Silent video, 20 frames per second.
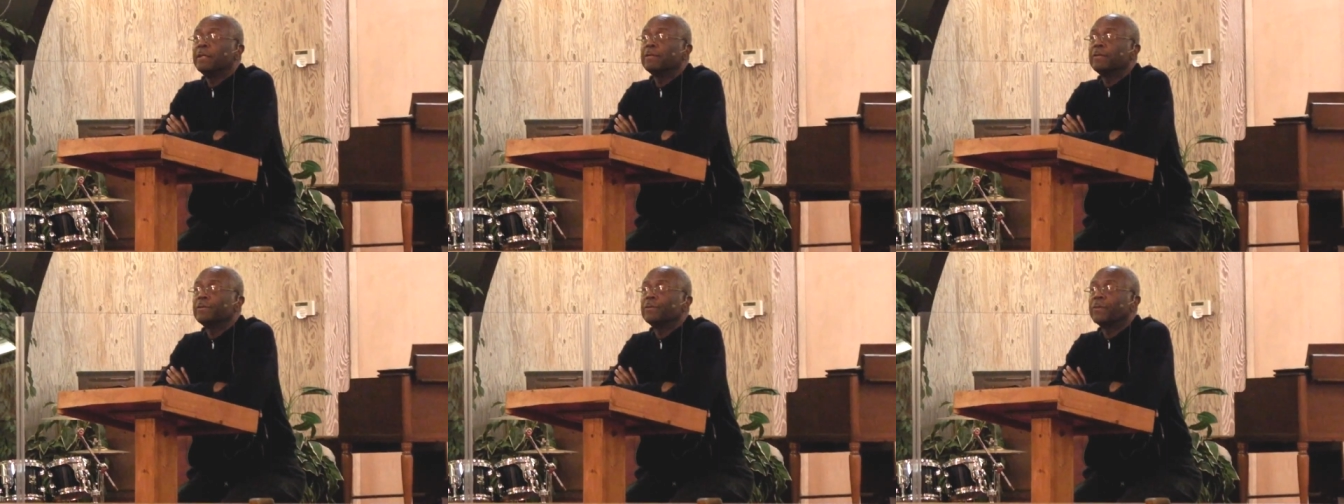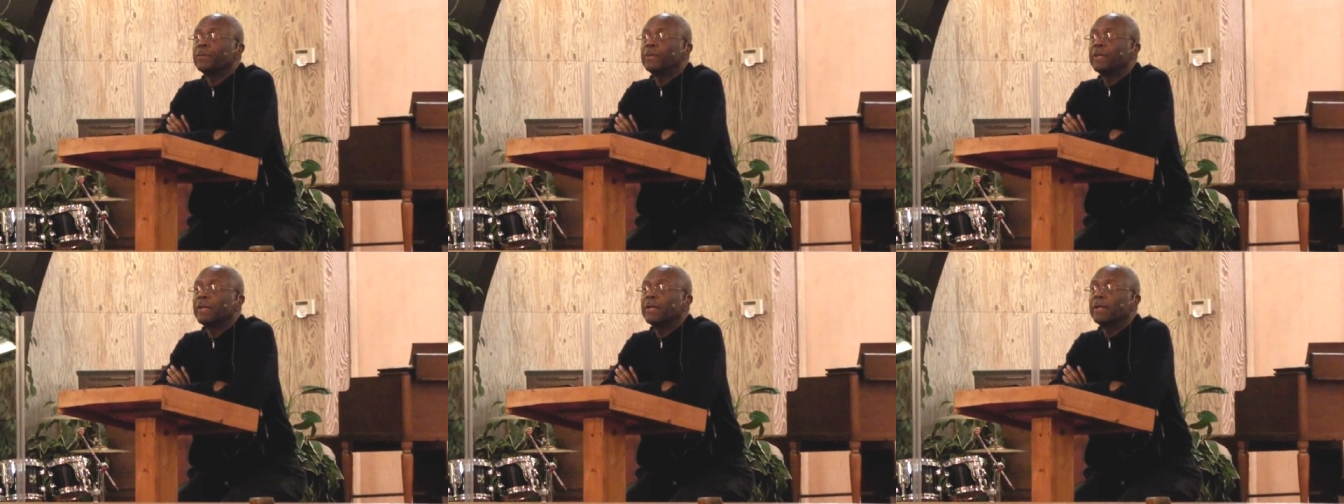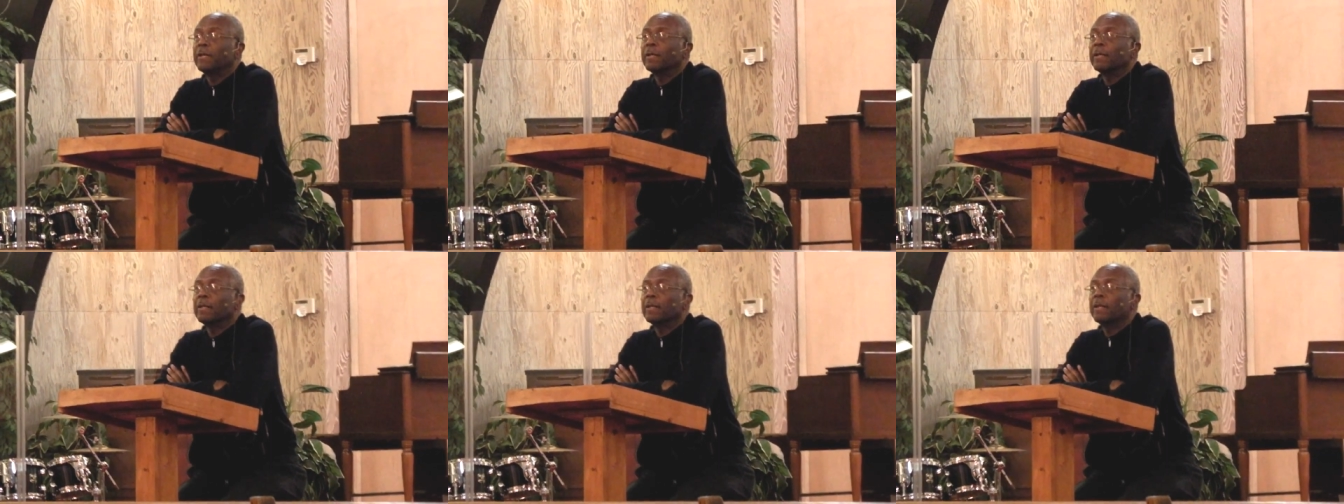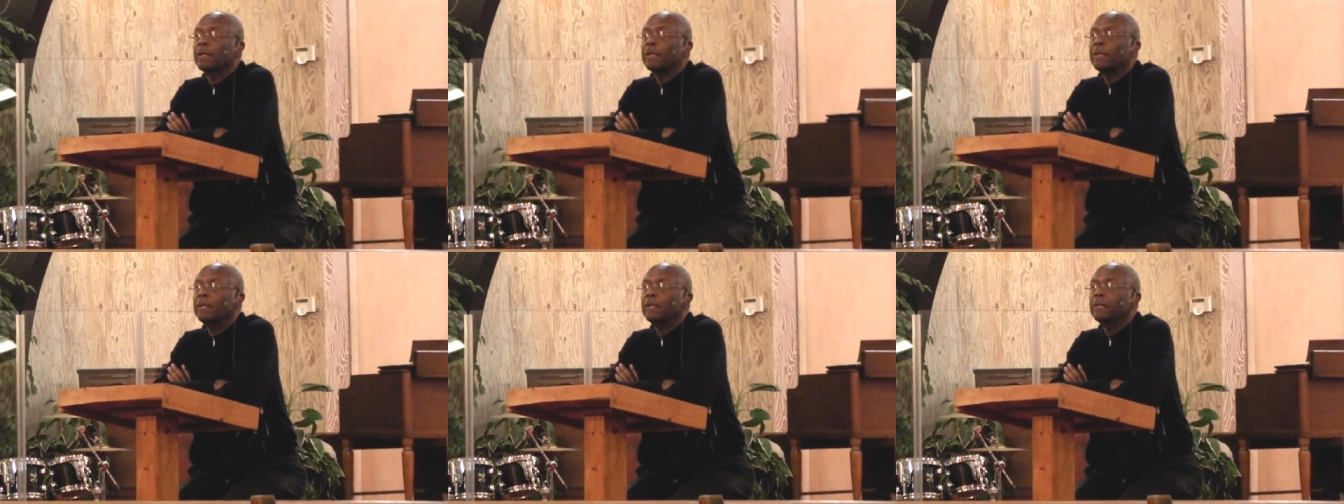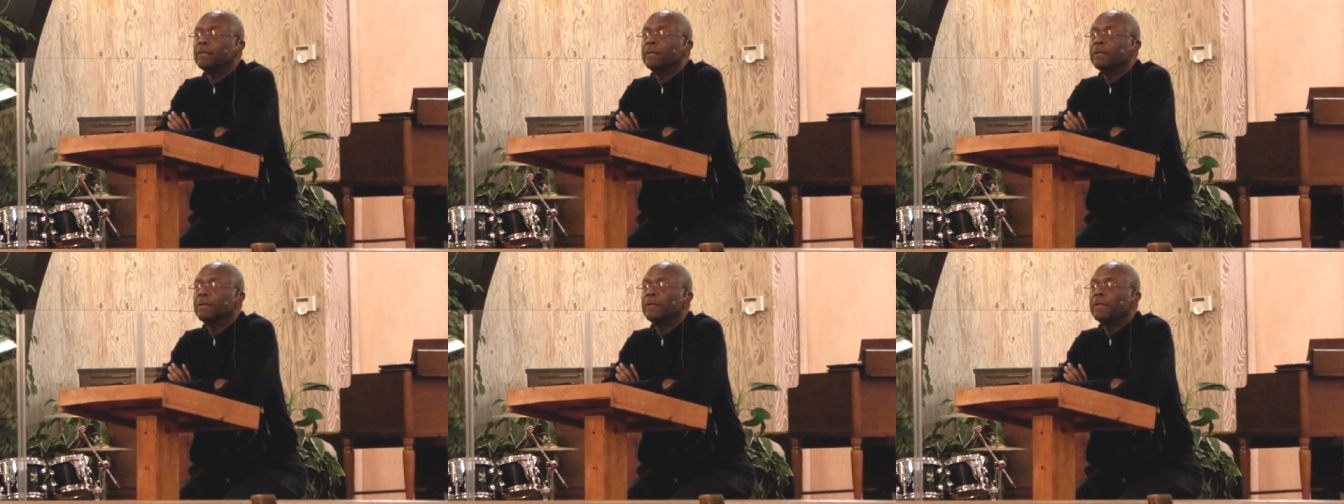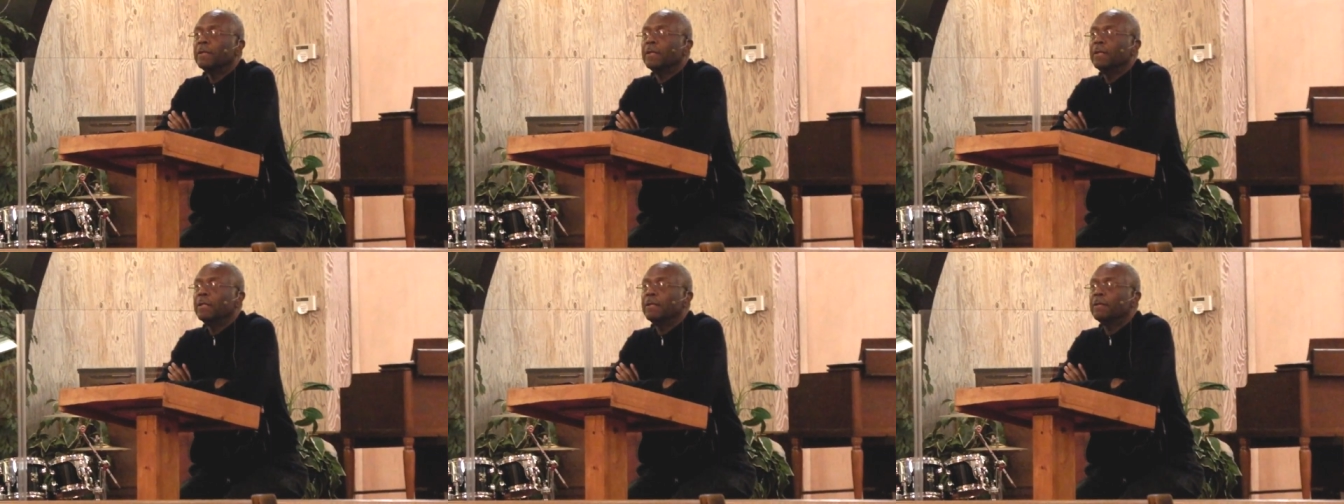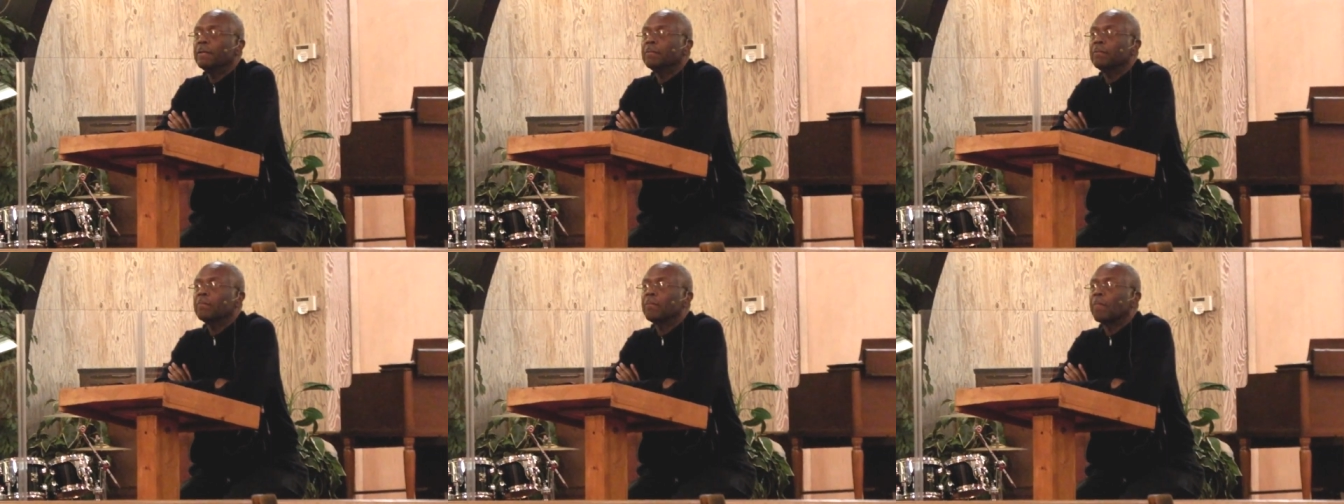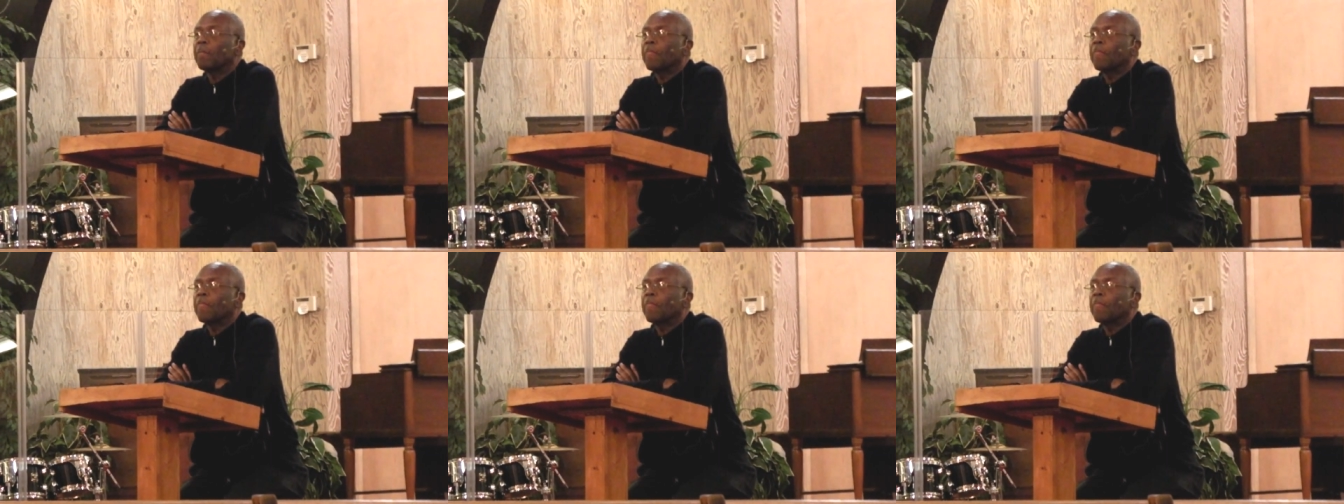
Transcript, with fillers: entry into the kingdom.